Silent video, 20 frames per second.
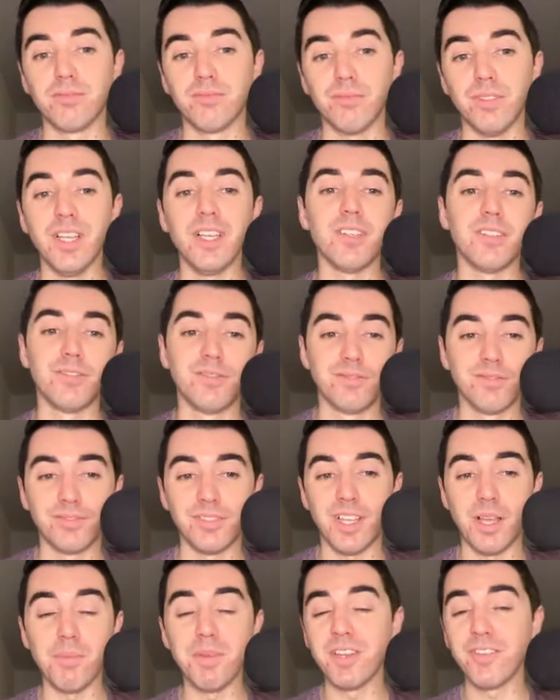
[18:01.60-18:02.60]
I
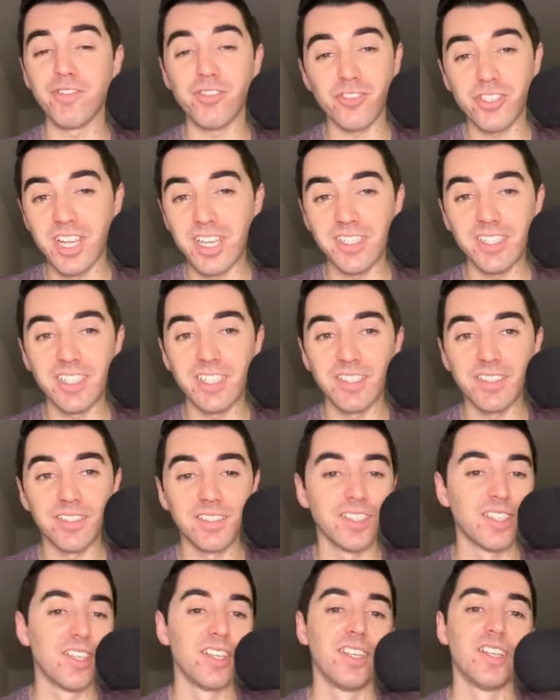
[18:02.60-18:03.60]
mean, if you're chasing
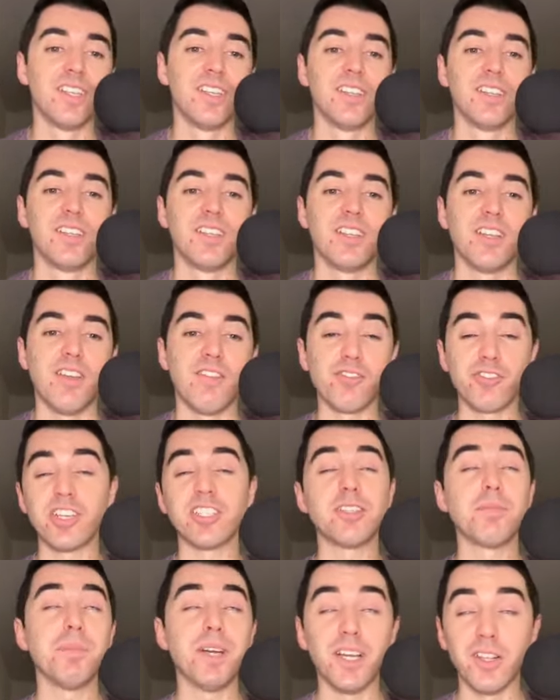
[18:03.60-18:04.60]

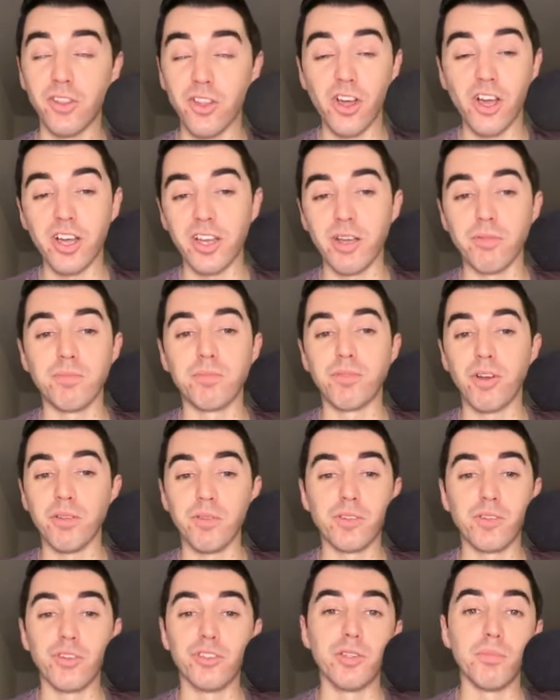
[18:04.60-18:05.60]
by a lot, I would
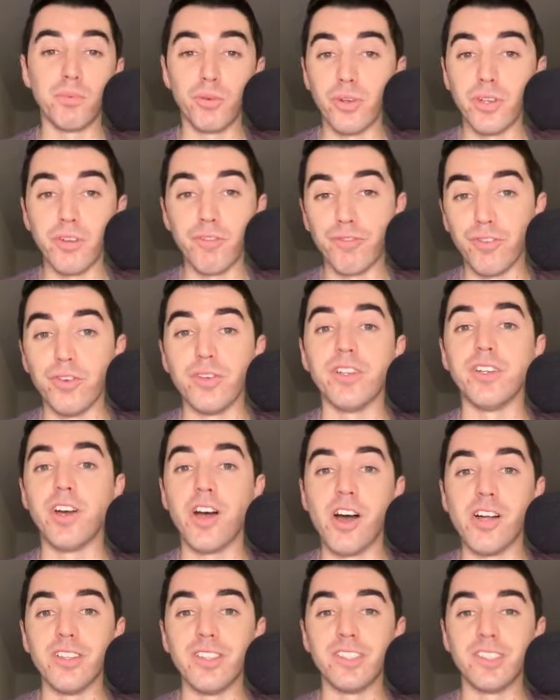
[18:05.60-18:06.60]
probably go De Bruyne, Foden,
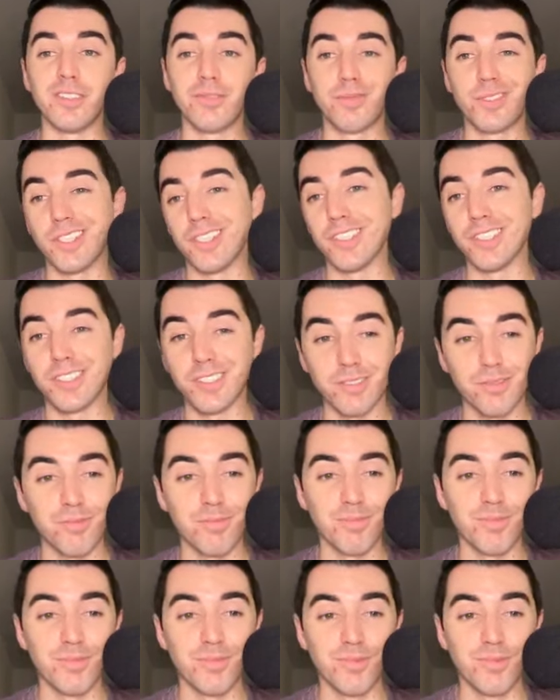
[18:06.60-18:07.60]
Haaland, because
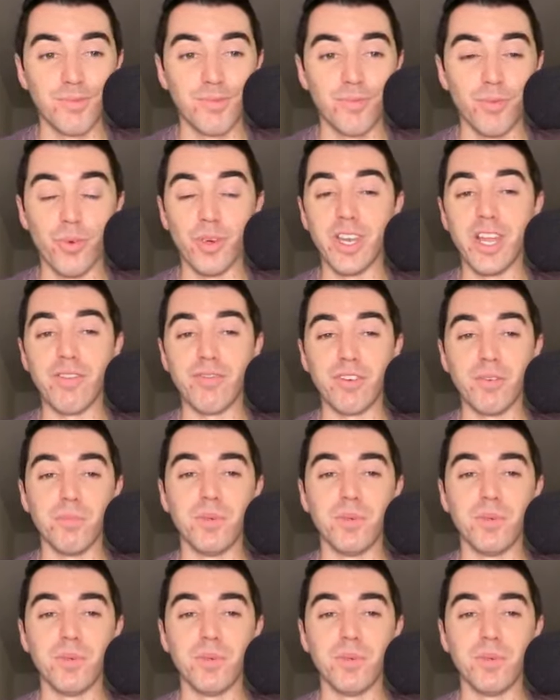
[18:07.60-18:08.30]
whatever.